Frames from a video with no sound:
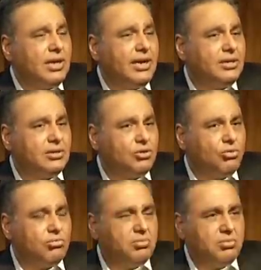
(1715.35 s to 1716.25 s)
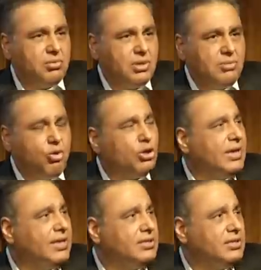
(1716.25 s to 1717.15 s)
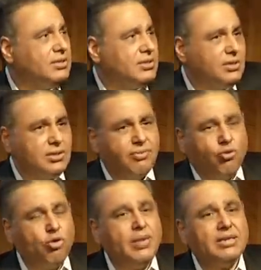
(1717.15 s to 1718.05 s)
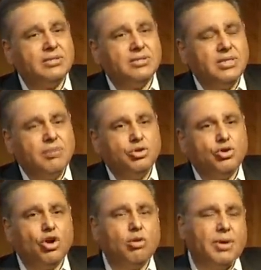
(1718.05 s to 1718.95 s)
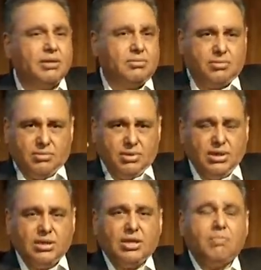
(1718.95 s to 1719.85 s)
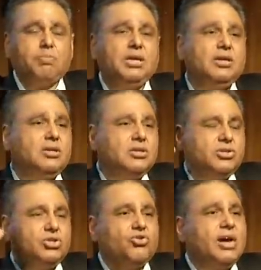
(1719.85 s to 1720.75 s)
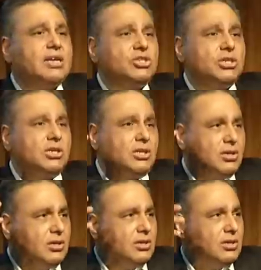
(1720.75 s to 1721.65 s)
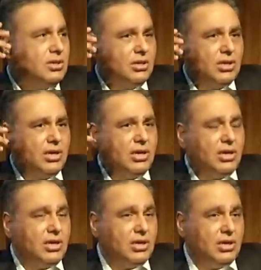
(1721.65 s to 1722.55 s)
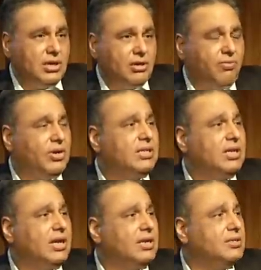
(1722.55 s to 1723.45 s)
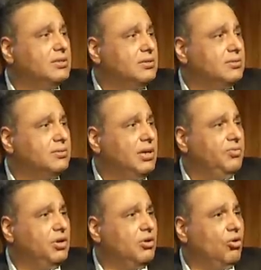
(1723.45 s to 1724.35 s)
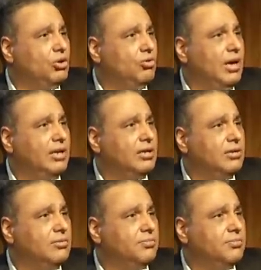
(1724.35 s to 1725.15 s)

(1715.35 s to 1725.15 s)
And so in both cases, the format is the same. You talk about company, strategy. The funny thing is, if you go to a